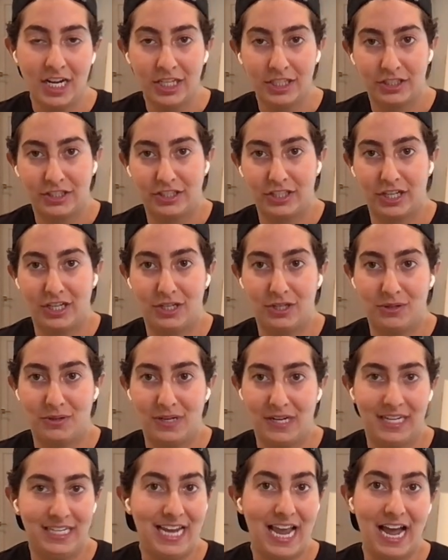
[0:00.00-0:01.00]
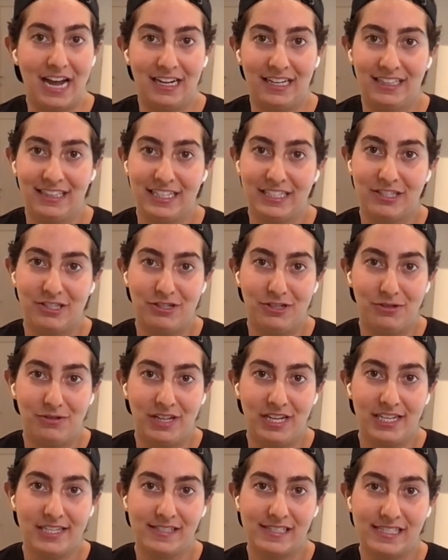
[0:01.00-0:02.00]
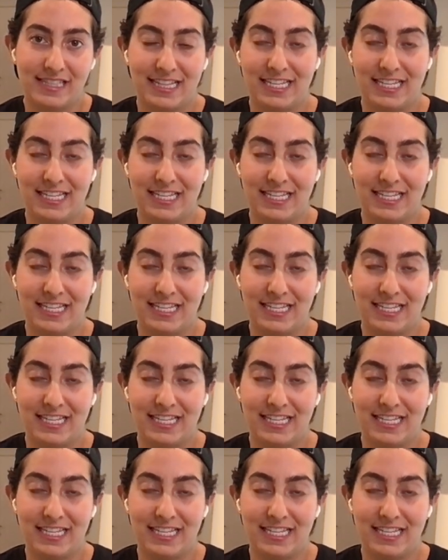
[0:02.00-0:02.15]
So yeah, let's do this.